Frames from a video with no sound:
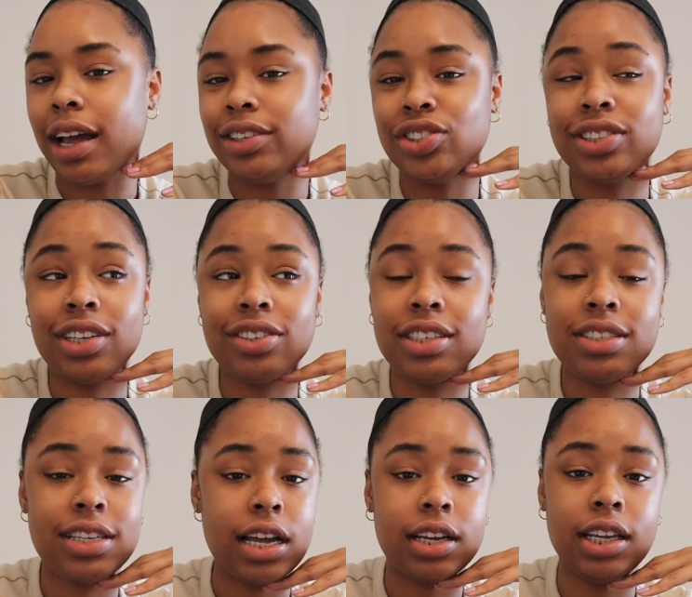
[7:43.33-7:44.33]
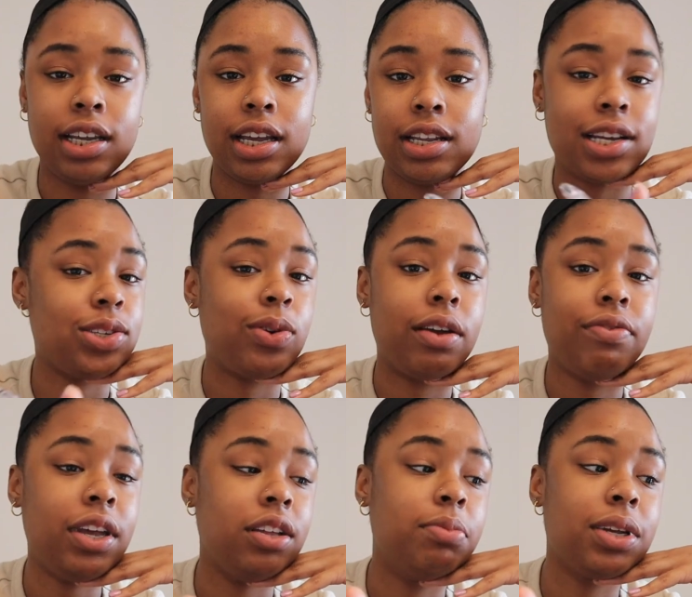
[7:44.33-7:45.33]
I just started slacking, and that's why I
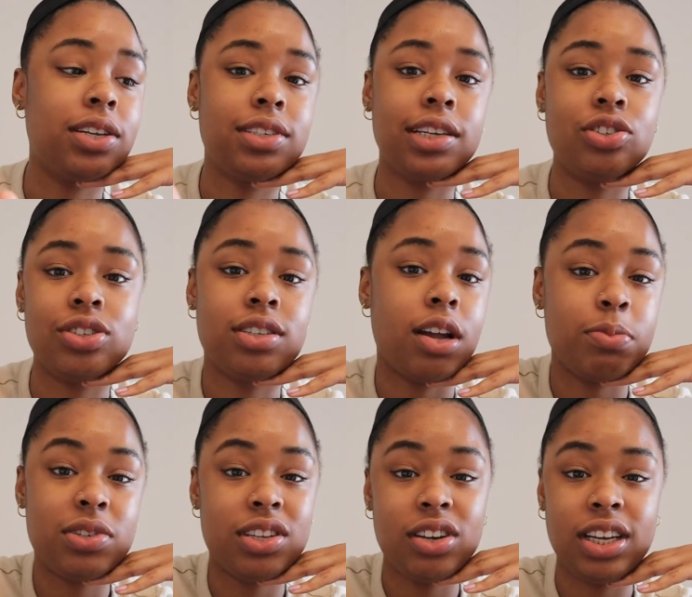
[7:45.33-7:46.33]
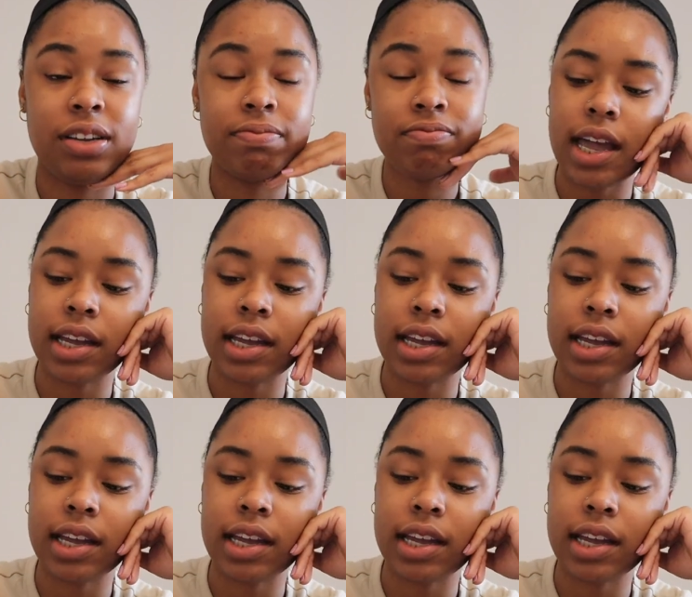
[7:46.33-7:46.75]
failed, because I just stopped studying.